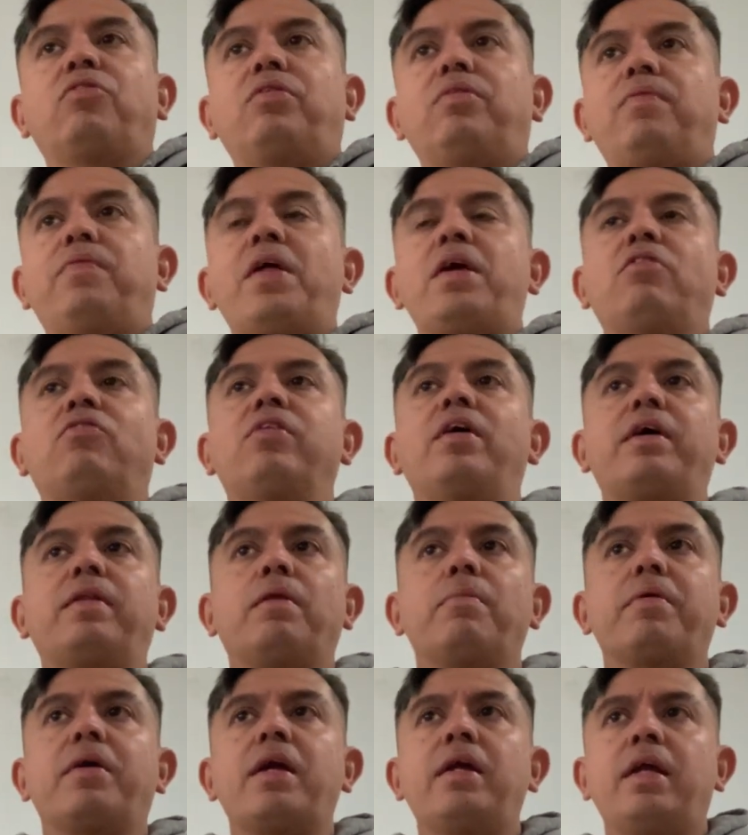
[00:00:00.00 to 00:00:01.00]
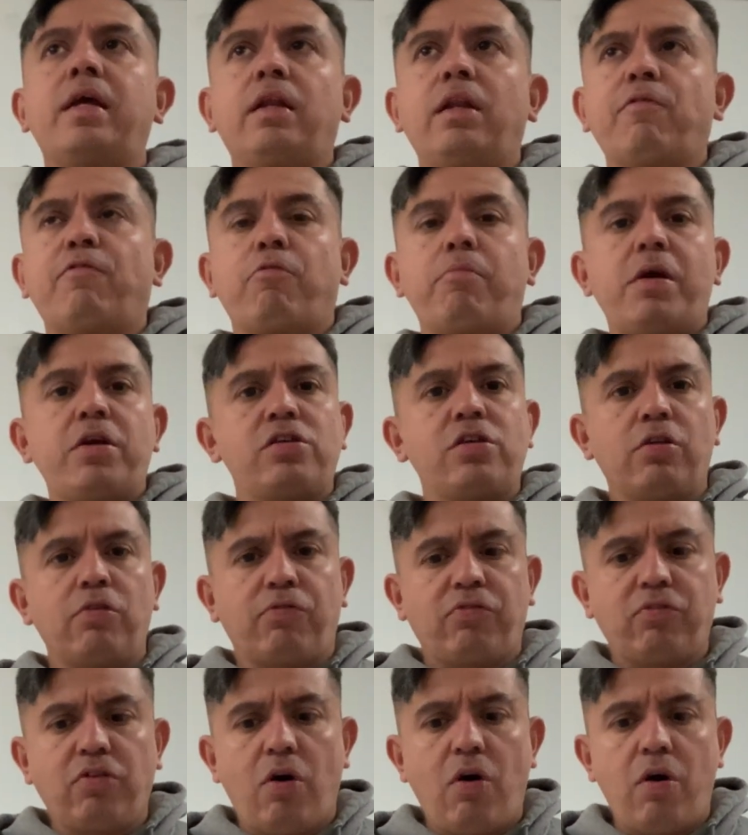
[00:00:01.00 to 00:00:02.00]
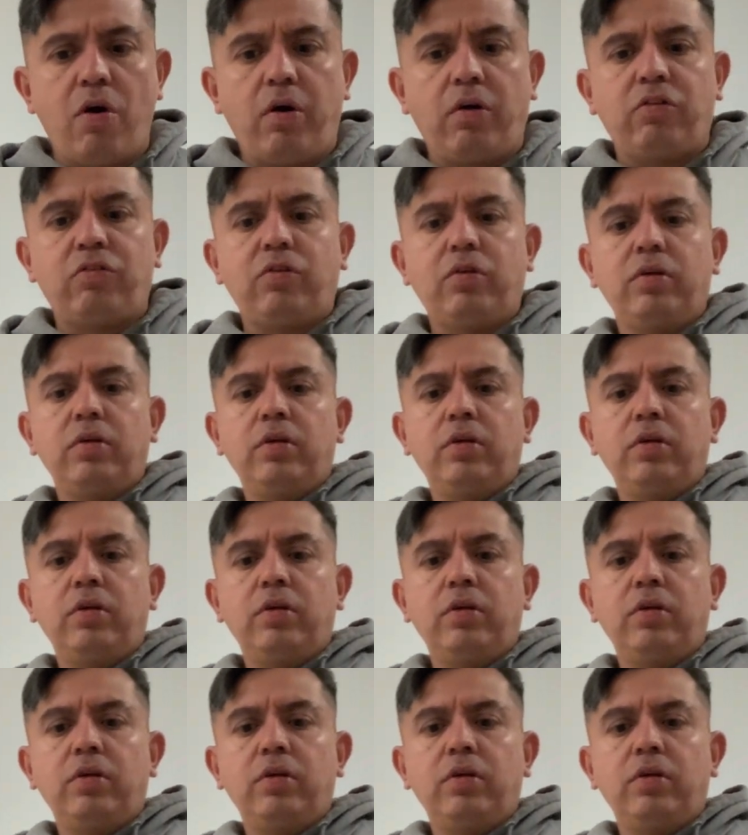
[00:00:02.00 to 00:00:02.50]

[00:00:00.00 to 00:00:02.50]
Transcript: things like the beginning, the formation of stars.